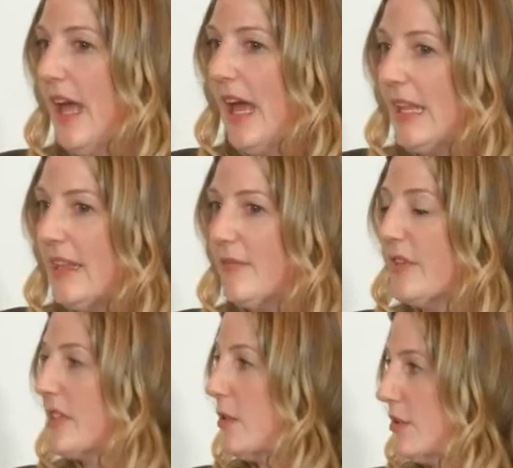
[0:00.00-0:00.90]
anything
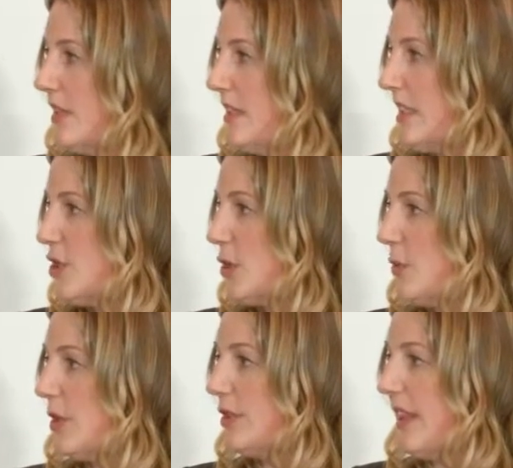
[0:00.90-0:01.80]
physical to the digital
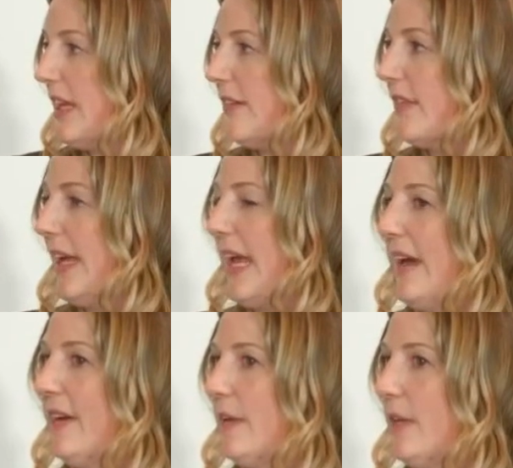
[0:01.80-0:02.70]
world, you think of like,
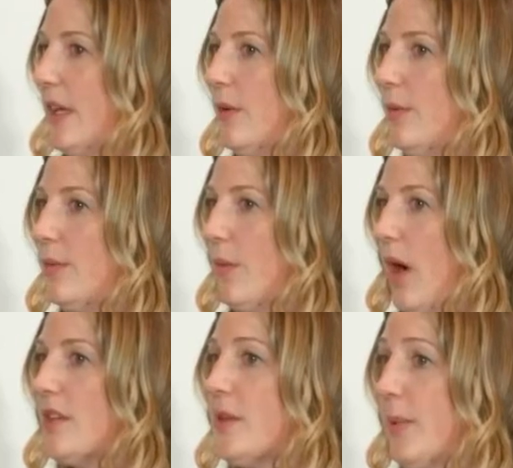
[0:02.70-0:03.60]
you know,
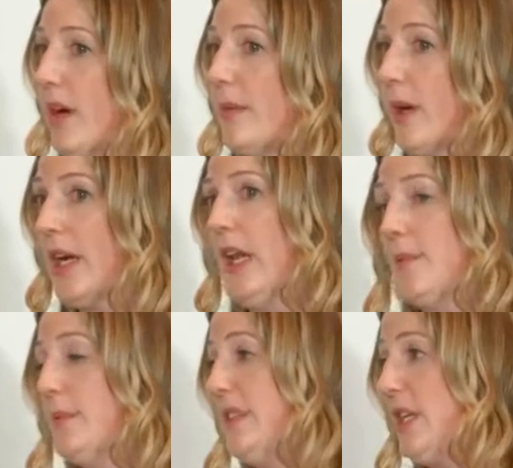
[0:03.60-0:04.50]
also part of the marketing
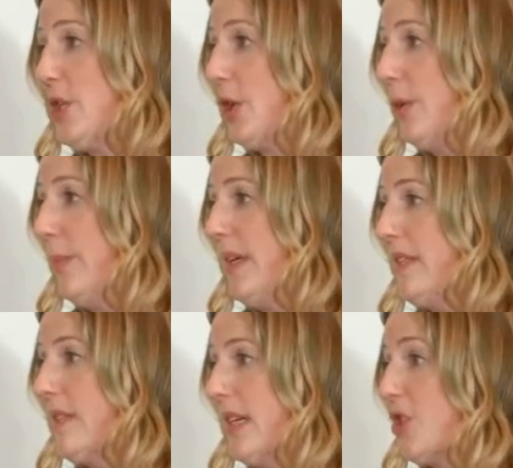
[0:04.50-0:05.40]
optimization group
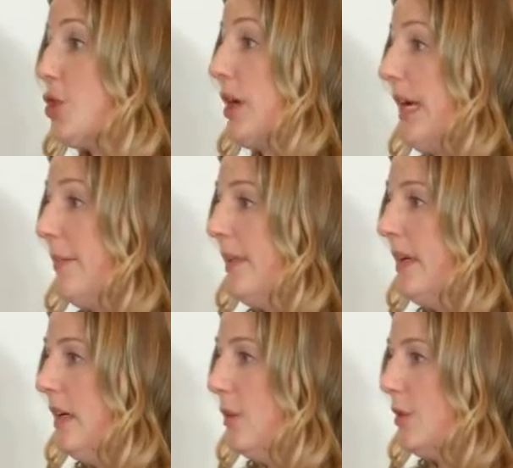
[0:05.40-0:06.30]
is Exstream,
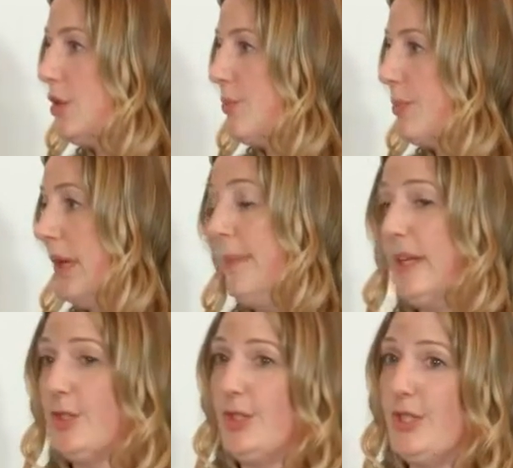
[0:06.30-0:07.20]
which pretty
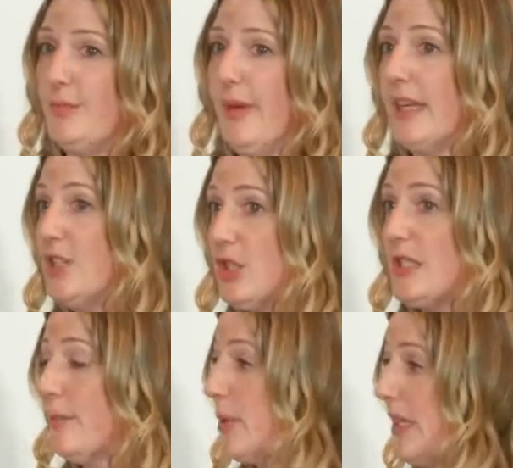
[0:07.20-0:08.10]
much manages and